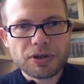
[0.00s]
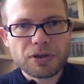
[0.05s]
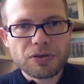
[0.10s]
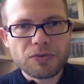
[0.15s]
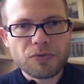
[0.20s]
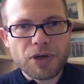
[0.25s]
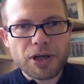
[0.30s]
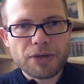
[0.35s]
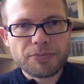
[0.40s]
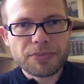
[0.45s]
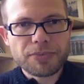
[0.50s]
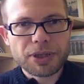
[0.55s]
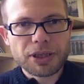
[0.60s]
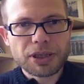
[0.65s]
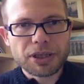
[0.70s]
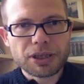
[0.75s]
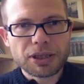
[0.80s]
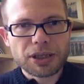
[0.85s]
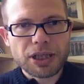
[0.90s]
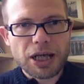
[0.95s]
web
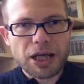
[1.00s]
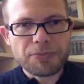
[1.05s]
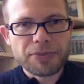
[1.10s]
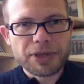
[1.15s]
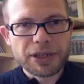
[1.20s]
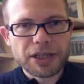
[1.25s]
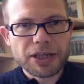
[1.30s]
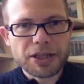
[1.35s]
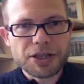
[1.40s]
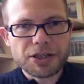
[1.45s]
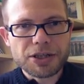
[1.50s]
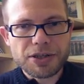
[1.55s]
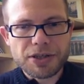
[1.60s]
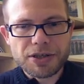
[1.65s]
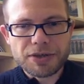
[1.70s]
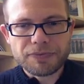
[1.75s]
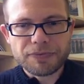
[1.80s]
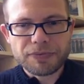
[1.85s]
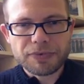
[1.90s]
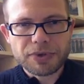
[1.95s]
uh, applications,
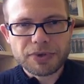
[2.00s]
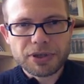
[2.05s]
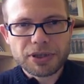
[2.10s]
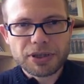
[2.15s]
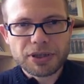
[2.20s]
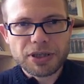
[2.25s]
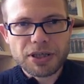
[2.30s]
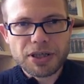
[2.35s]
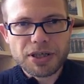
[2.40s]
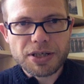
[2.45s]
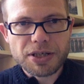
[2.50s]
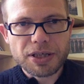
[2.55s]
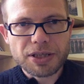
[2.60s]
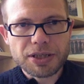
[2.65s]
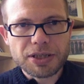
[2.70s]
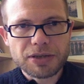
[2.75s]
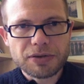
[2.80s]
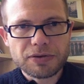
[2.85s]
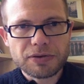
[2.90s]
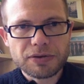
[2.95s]
is
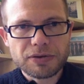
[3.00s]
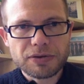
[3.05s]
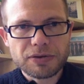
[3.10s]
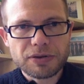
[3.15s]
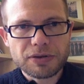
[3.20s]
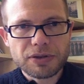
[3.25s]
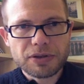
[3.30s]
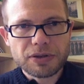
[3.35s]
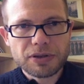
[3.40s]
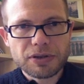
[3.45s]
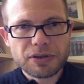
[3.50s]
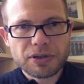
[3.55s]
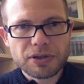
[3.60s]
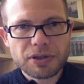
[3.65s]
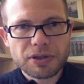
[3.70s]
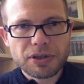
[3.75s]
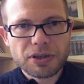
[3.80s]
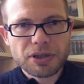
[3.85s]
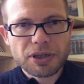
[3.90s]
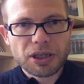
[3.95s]
that
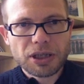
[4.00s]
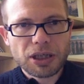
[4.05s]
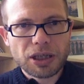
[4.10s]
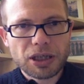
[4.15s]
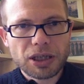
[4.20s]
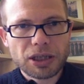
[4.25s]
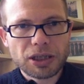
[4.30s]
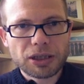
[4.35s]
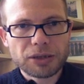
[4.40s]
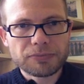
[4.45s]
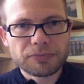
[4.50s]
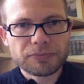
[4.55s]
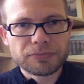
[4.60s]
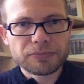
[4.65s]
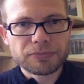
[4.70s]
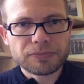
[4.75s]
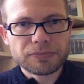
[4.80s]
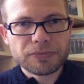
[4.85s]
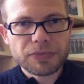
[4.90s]
um,